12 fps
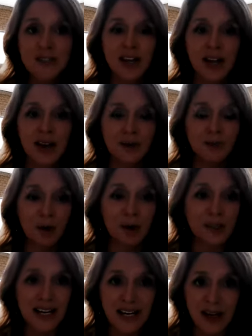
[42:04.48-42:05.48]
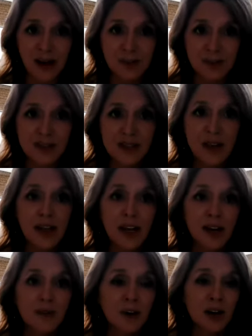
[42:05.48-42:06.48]
and per diems
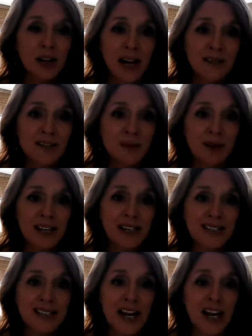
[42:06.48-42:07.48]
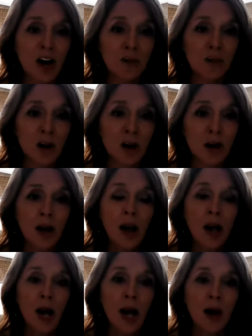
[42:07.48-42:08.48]
if you're going to have somebody stay over.
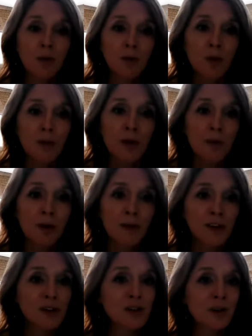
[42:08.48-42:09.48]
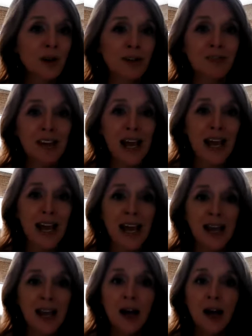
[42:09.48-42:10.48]
Remember, if you're doing a
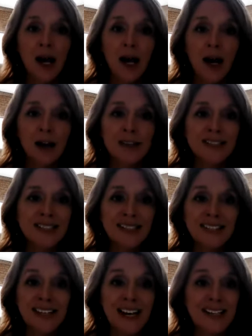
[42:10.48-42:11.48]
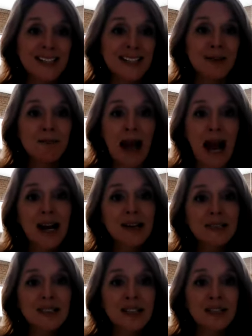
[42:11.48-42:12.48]
VA, 60 days is the
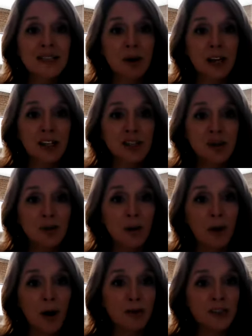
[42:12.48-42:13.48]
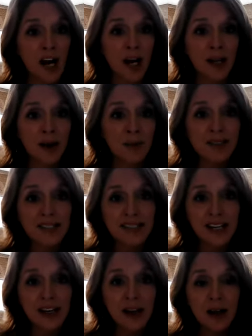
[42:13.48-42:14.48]
max that someone can do a
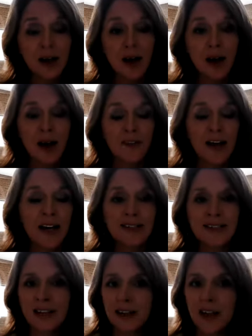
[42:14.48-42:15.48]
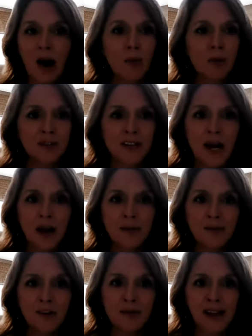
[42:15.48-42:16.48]
post-occupancy. That is the allowable time
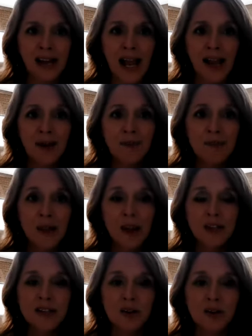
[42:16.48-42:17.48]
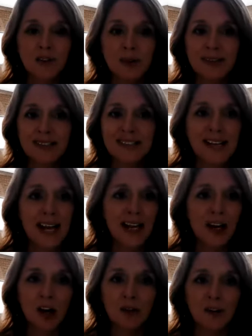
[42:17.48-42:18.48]
for VA. So if anybody's
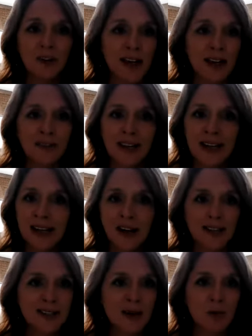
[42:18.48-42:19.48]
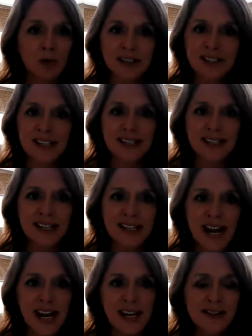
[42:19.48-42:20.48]
staying over that, they cannot stay more than 60
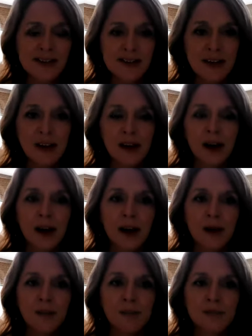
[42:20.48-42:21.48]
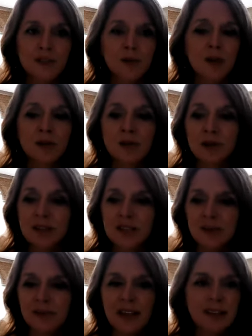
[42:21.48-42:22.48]
days. So those are just
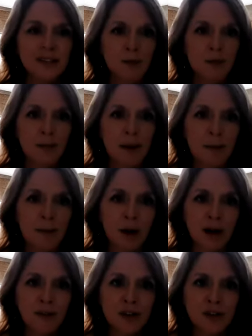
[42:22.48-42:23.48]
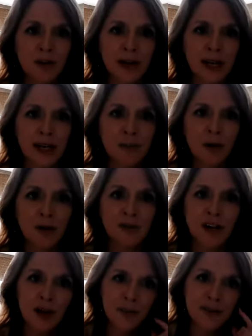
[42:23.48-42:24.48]
some things to remember if you're doing any
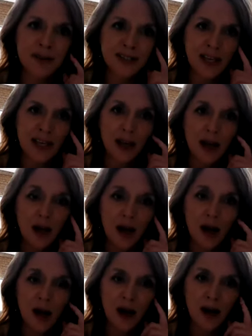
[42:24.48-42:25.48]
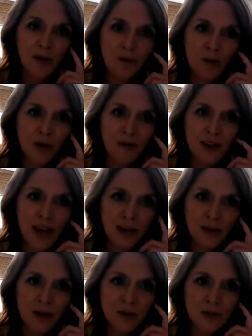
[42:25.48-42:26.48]
post-occupancy for VA
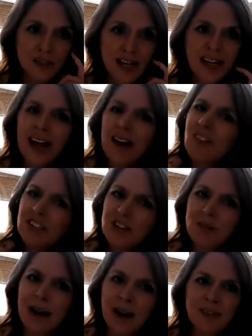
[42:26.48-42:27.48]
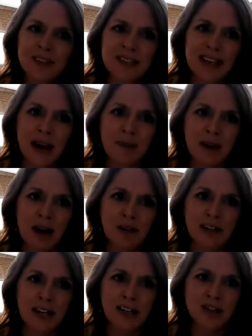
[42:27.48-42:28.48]
loans. And FHA may have the same
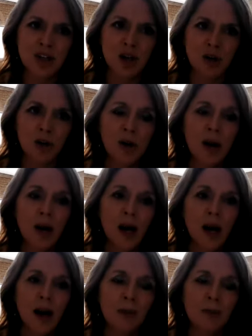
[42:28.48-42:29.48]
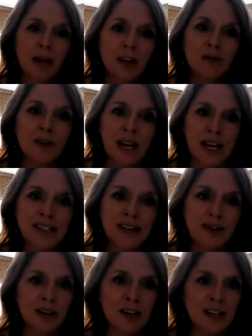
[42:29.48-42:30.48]
nowadays too, but I know VA
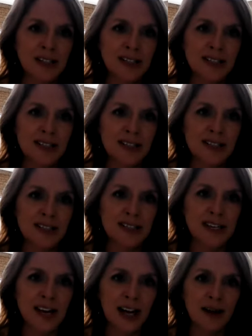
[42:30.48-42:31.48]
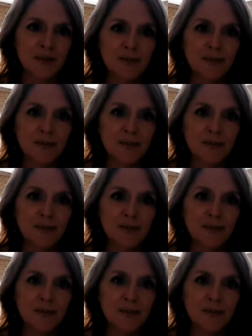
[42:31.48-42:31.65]
definitely does a 60-day.